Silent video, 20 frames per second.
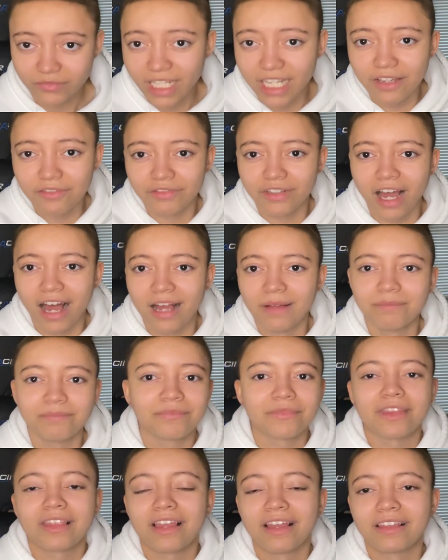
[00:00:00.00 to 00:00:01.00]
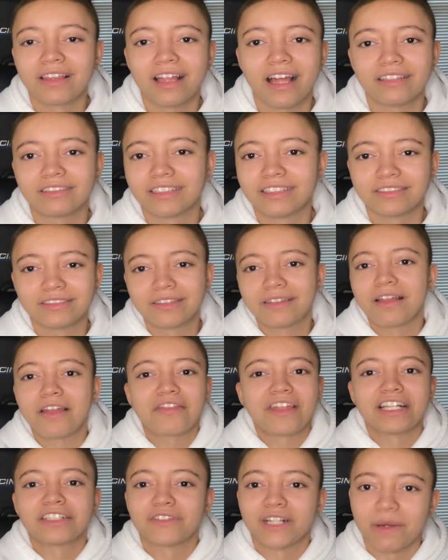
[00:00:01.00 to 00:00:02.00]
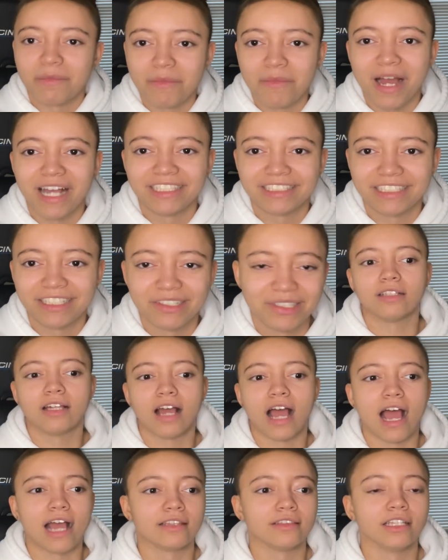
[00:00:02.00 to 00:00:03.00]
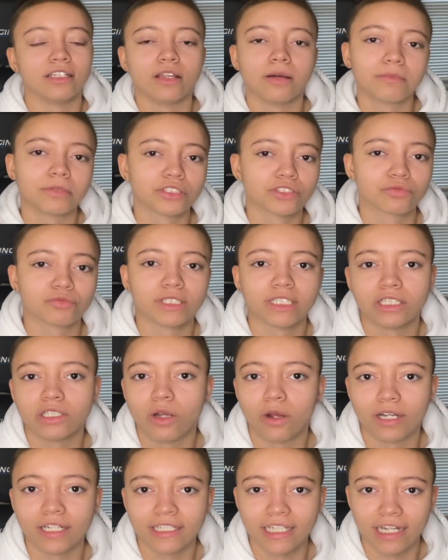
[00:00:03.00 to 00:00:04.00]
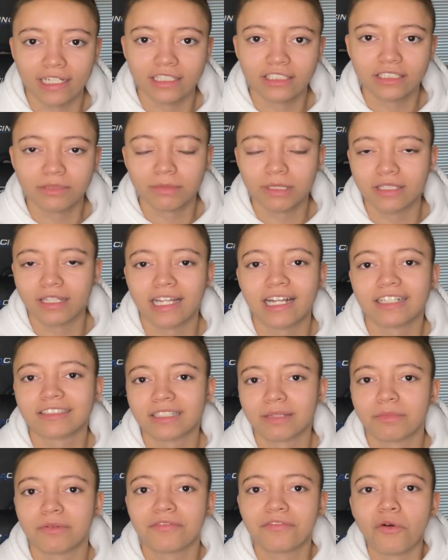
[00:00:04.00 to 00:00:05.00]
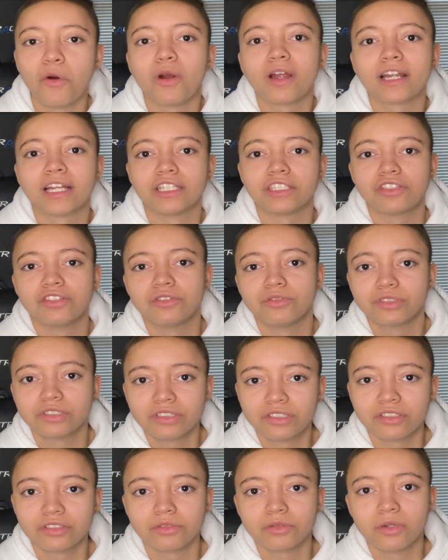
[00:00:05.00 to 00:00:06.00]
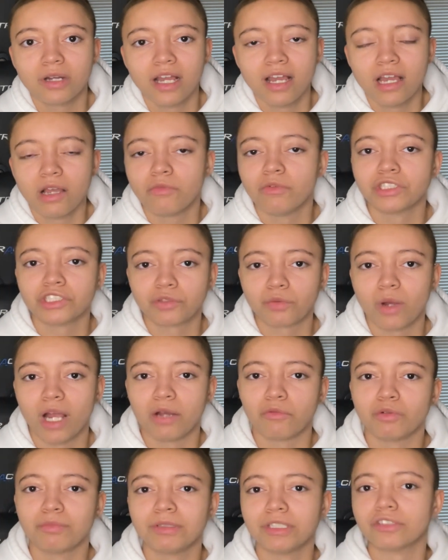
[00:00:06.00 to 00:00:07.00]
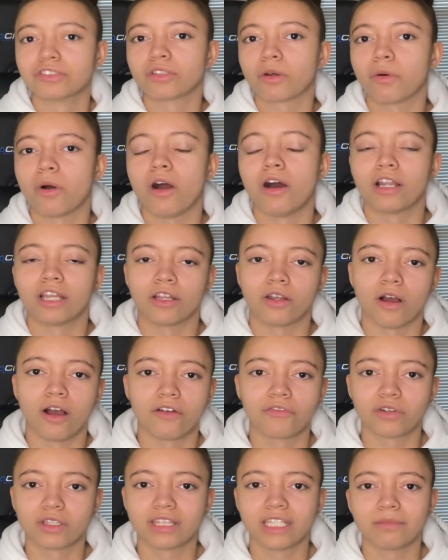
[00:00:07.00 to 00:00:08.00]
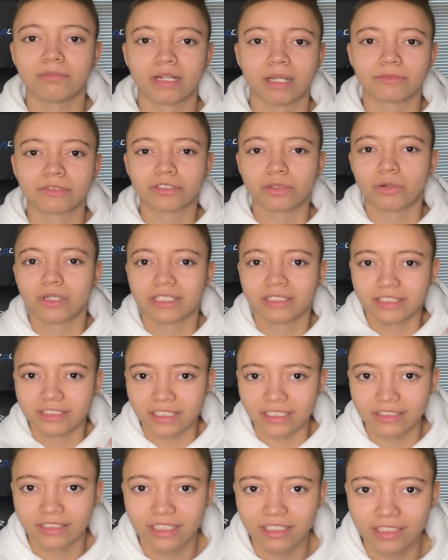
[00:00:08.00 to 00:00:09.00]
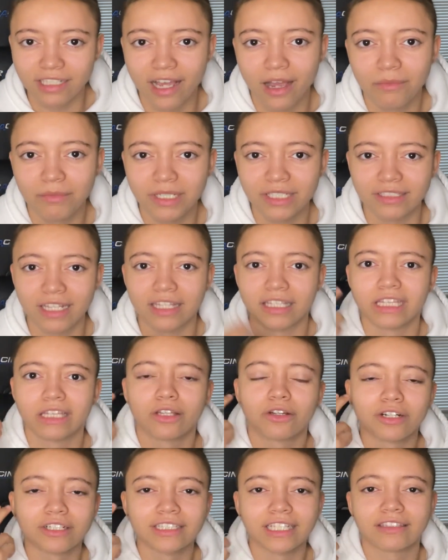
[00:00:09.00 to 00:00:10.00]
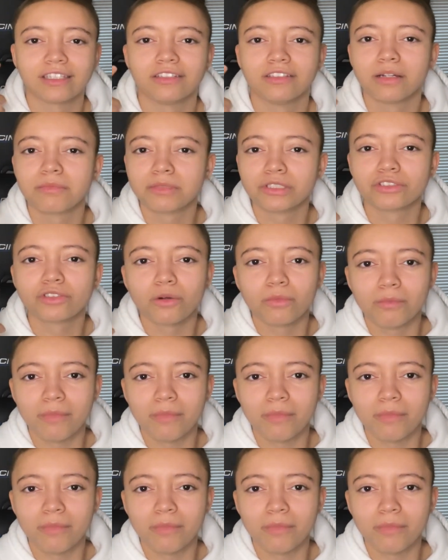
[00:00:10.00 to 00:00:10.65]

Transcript: If not, thanks for coming by still. The numbers really aren't getting to me. Like I said before, it used to, which is why I would be so on and off with it, but I'm so consistent now because I learned that the numbers don't